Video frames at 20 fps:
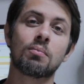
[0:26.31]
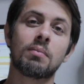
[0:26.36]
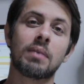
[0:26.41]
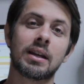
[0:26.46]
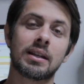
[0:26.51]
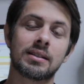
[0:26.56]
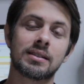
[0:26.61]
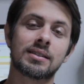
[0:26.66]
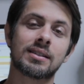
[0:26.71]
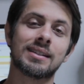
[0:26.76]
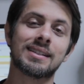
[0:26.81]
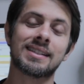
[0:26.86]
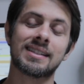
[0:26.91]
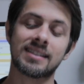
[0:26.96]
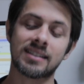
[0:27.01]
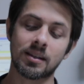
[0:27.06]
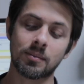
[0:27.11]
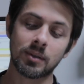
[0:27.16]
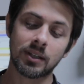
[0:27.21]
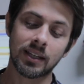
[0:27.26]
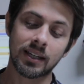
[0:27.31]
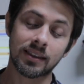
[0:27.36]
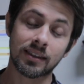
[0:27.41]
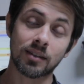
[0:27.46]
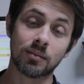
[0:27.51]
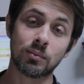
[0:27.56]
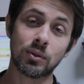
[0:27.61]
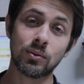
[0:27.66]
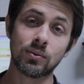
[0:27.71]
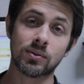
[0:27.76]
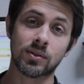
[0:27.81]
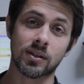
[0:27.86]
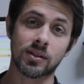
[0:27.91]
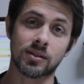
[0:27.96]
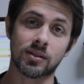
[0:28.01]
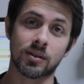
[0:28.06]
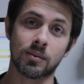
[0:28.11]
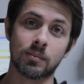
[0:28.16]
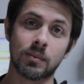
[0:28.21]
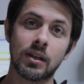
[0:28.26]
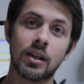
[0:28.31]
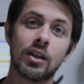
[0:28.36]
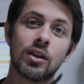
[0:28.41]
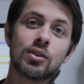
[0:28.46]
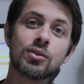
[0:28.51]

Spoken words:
meant to stimulate the immune system,